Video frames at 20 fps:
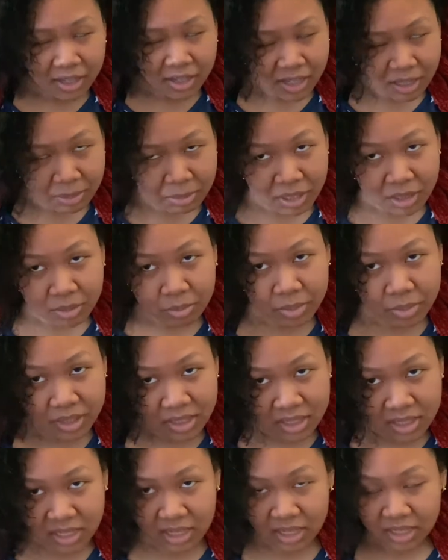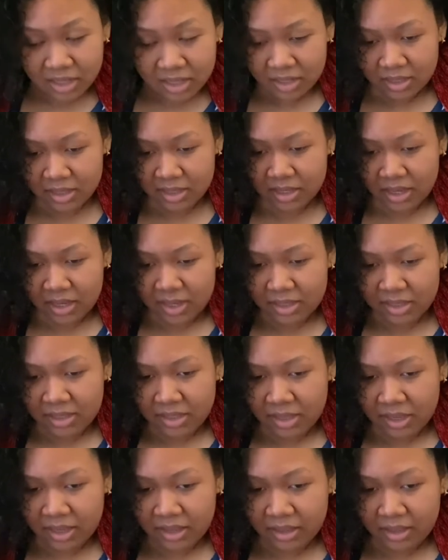I mean, busy in a sense
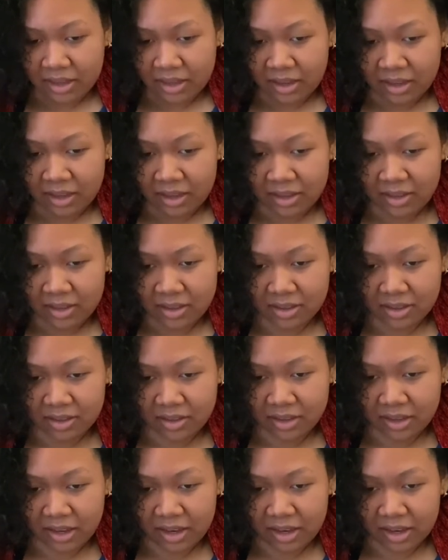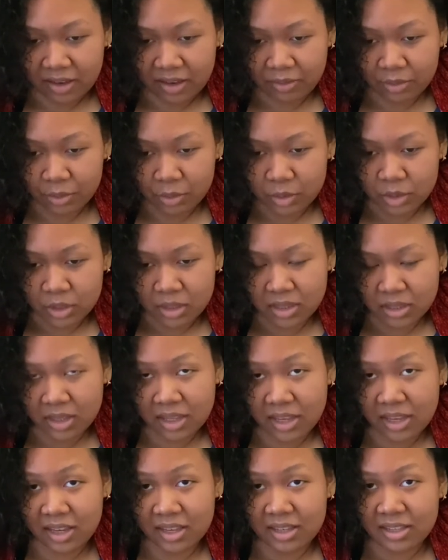that I have those
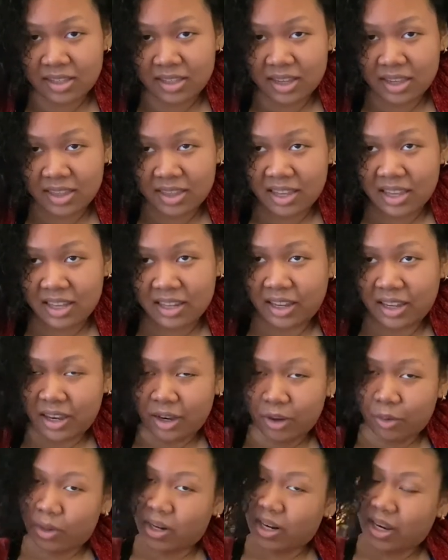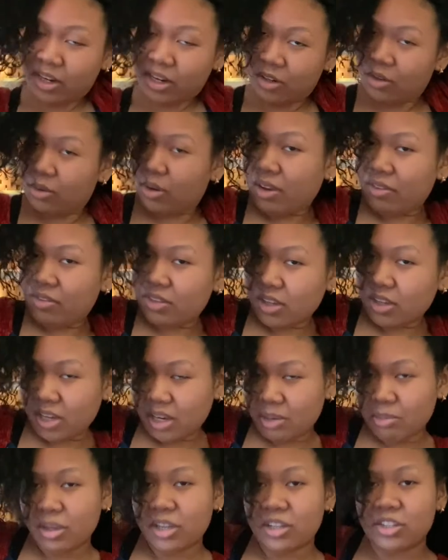things, and then when I do have
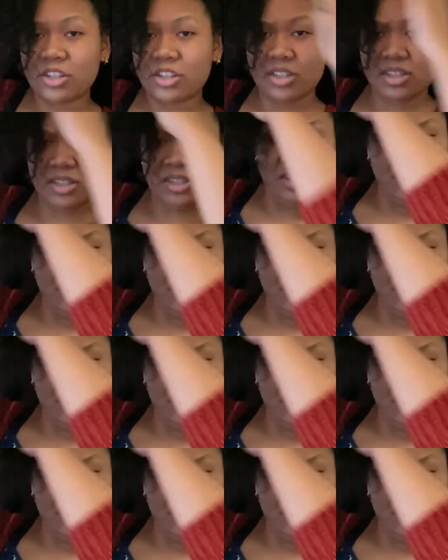time, I just